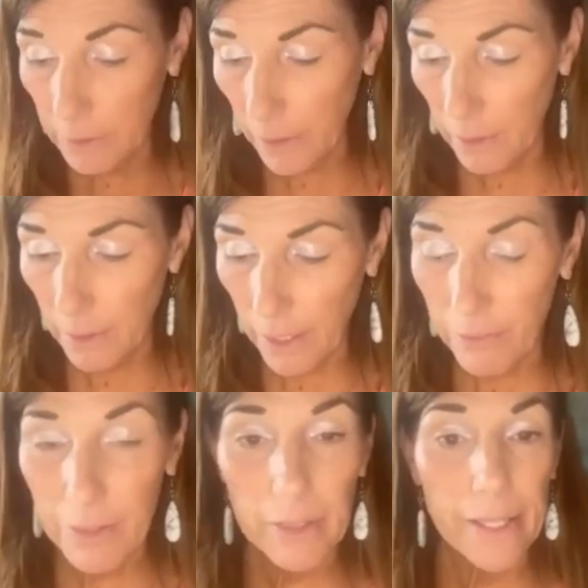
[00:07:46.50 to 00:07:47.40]
I feel
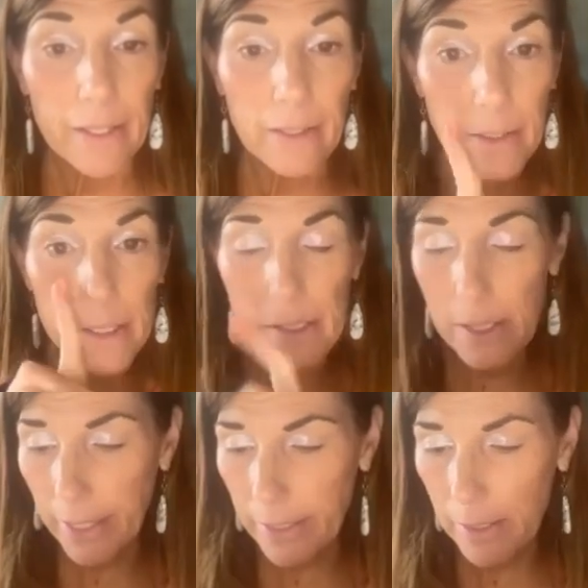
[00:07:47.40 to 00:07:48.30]
like this side is
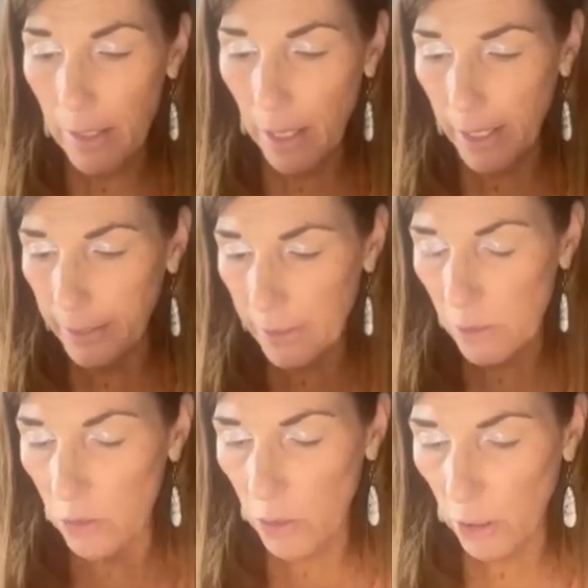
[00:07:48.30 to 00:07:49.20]
not as
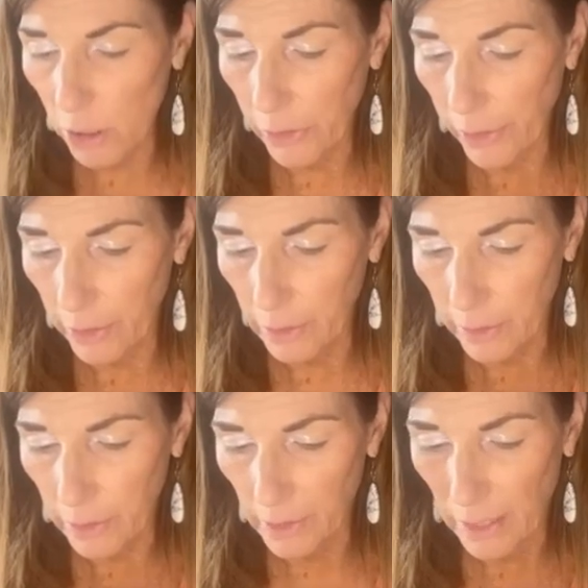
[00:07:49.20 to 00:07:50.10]
dark.
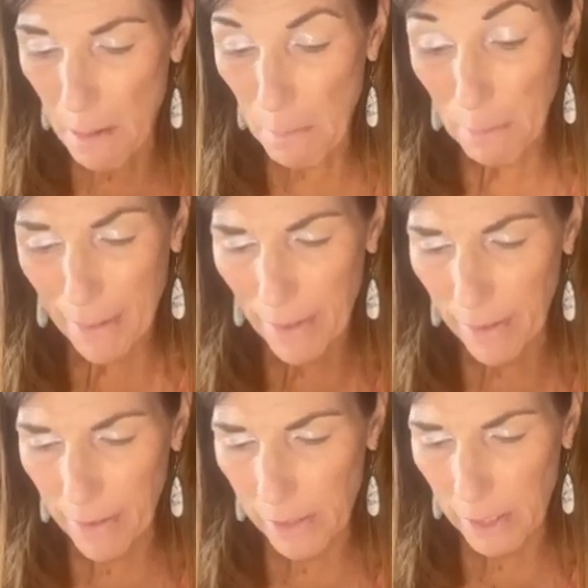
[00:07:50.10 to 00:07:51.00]
I'm about out of this
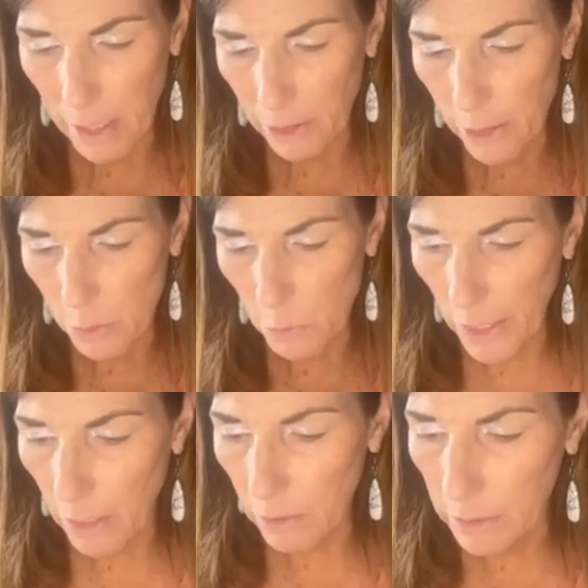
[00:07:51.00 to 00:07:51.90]
color as well.
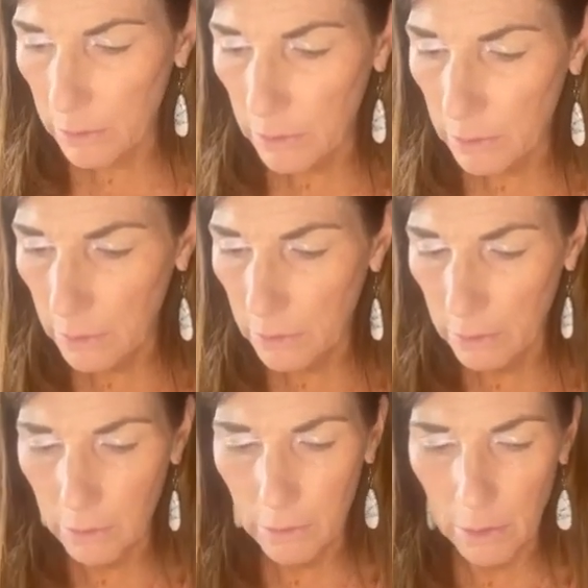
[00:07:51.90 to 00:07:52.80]

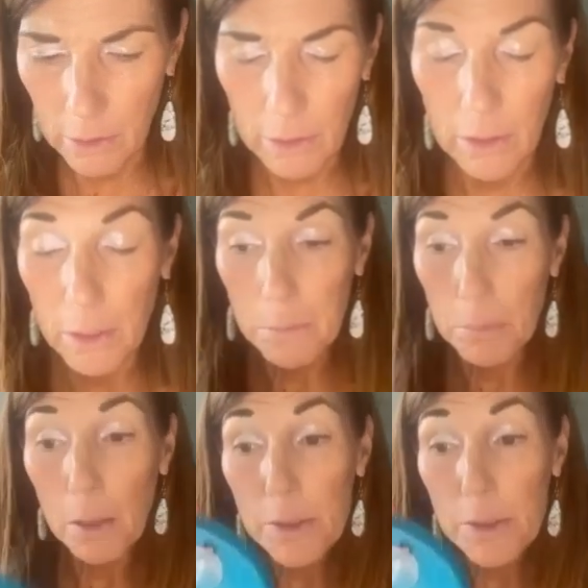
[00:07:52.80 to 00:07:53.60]
Probably should have